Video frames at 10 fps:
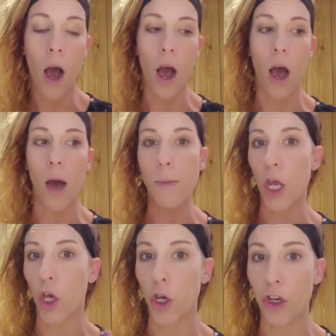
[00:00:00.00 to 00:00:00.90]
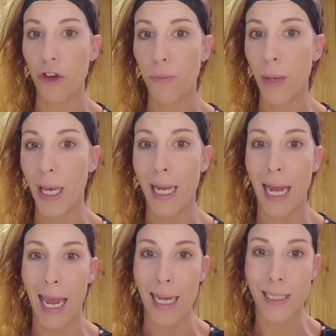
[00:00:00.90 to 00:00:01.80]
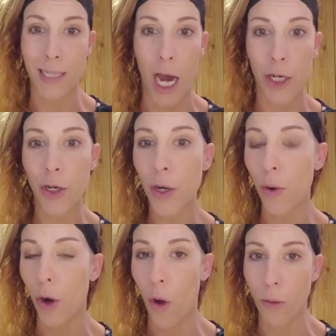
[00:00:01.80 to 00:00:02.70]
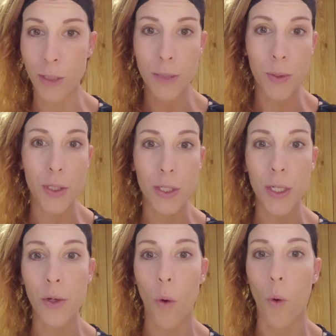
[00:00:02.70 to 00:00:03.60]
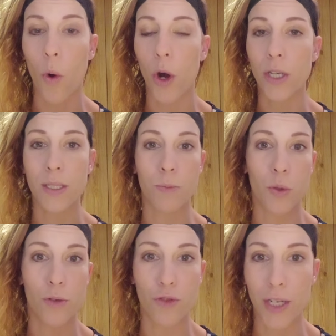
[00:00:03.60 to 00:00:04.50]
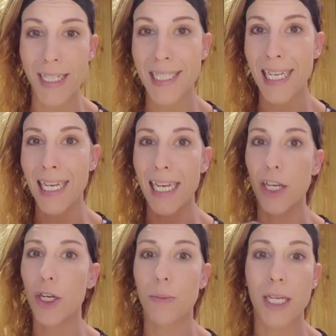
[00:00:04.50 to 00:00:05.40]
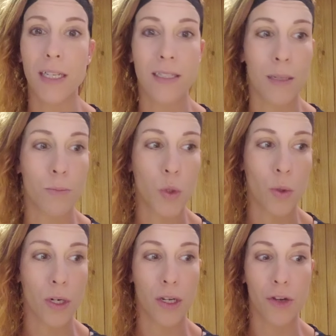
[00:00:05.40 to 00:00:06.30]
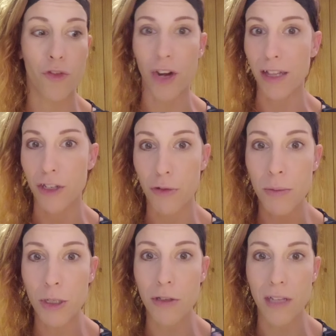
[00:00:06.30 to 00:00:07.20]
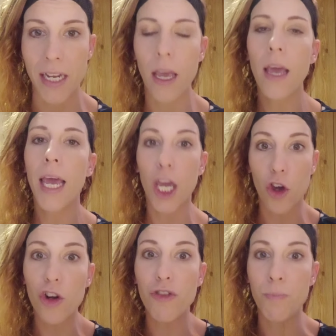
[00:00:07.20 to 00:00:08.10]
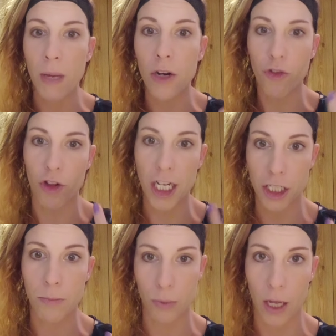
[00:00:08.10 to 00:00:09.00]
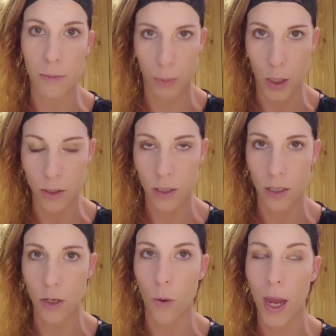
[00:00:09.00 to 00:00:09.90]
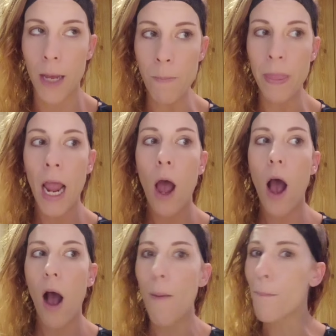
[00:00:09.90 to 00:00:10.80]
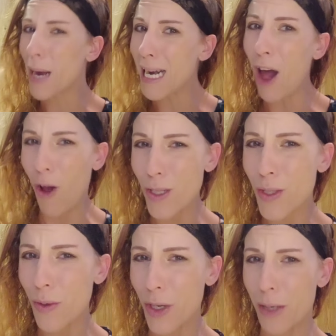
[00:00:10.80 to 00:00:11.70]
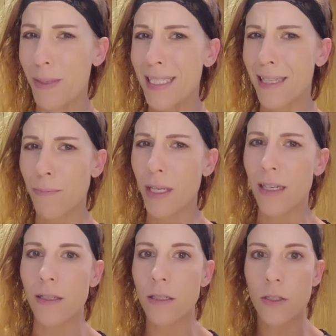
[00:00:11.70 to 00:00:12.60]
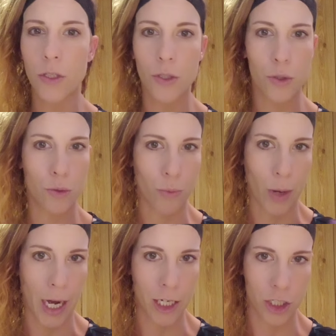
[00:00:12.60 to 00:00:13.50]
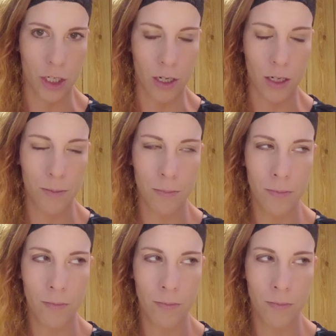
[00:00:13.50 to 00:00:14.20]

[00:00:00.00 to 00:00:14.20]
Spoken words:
It could have been a stalker or a homeless person or some sort of transient. It could have been some sort of violent criminal. Like, it could have been a flesh and blood person, okay? But it also could have been something stranger.